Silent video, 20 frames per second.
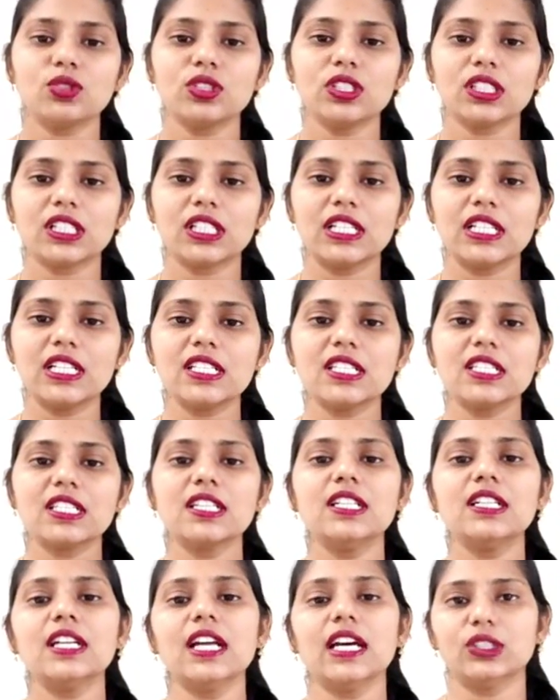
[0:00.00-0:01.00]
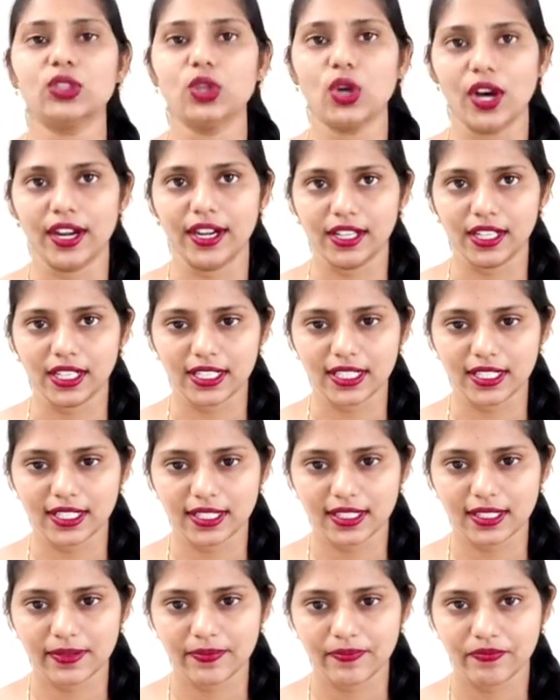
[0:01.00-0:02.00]
to the concerned
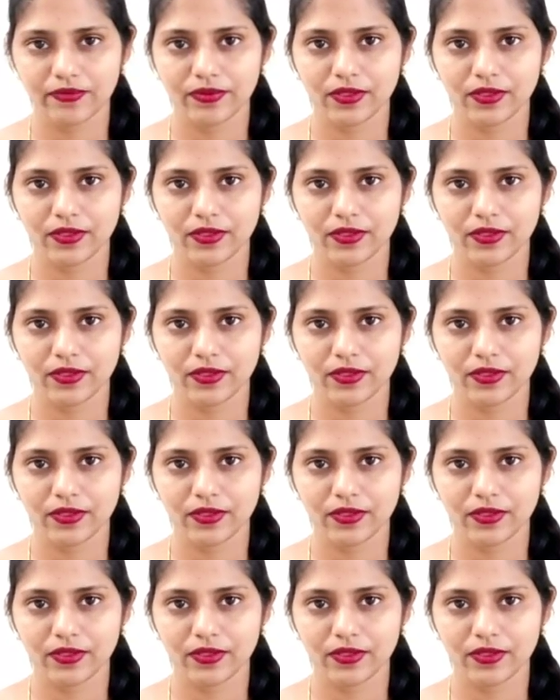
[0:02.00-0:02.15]
authorities,